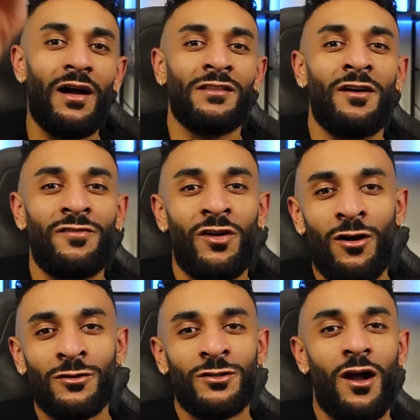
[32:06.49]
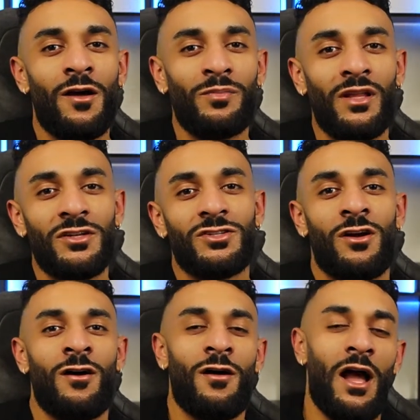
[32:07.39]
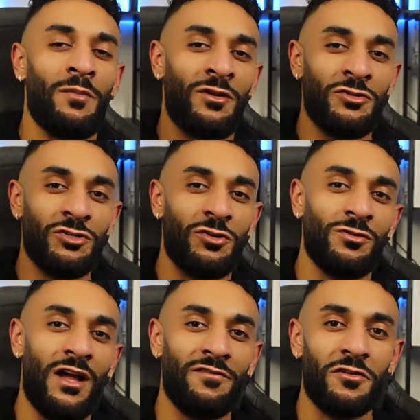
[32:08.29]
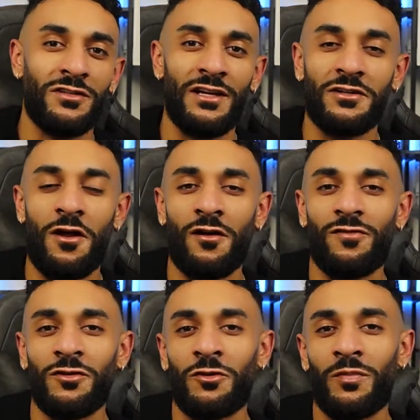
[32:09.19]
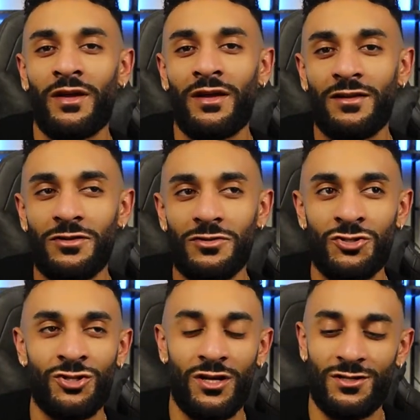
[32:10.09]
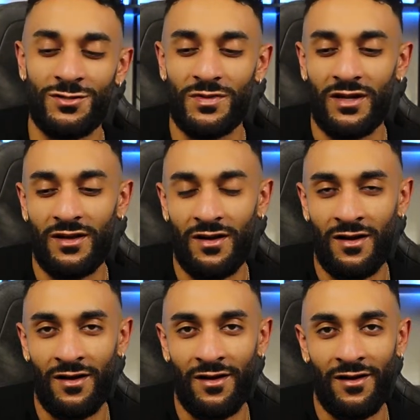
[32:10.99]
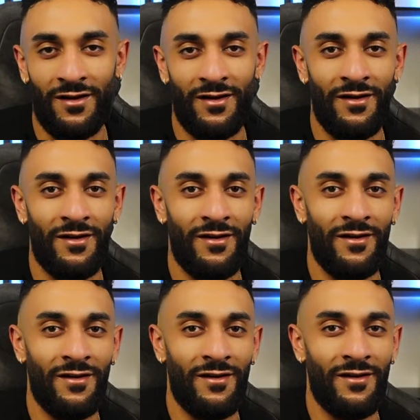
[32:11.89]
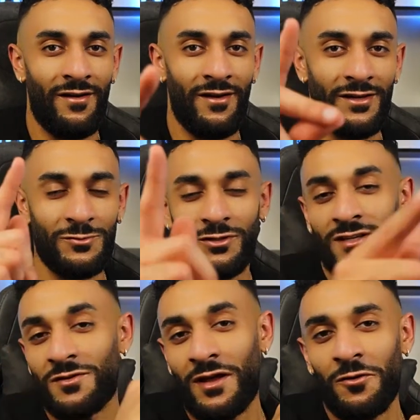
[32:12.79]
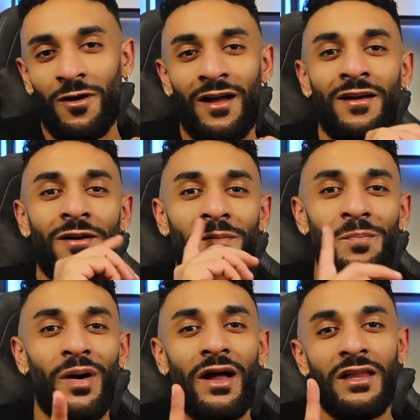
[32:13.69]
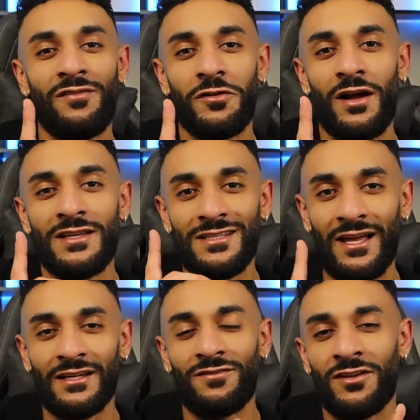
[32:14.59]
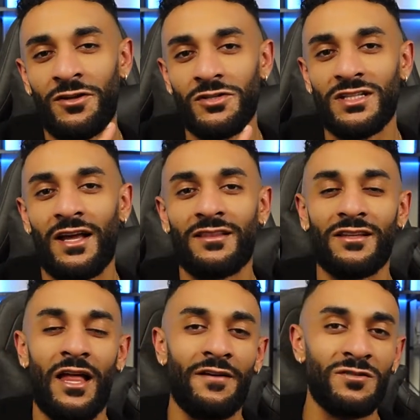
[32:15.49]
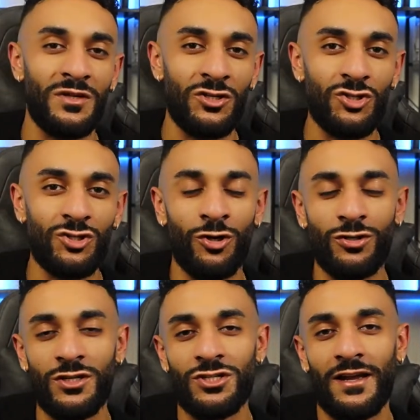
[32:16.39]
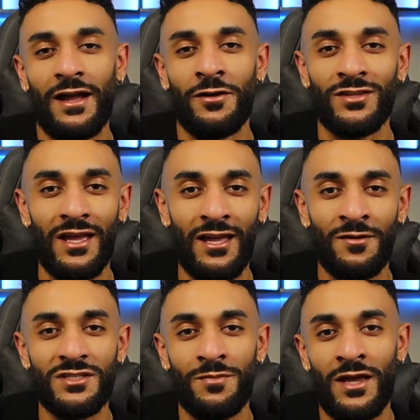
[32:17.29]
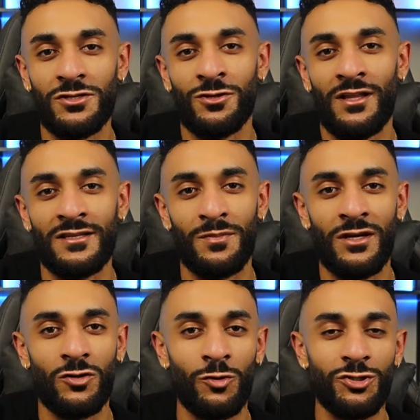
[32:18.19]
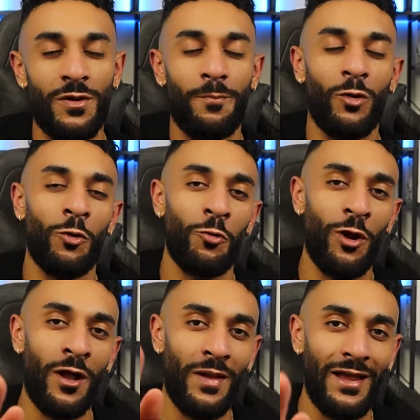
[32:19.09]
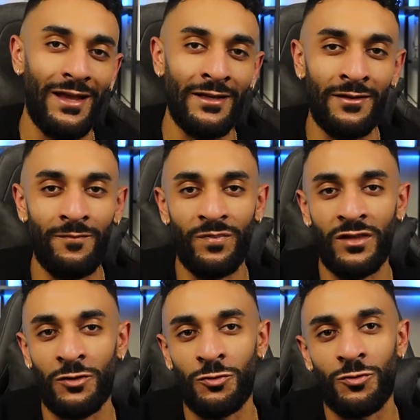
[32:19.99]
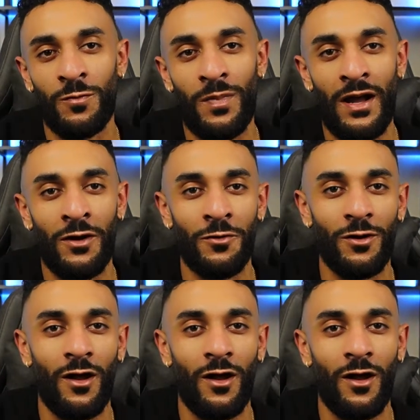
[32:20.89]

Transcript: I love y'all. God bless y'all. I'm going to just go live on TikTok for a little bit just because, well, it doesn't matter why. But if you guys like the videos, like the lives, be sure to check out the AMZ Masterclass Mentorship Program in the YouTube bio.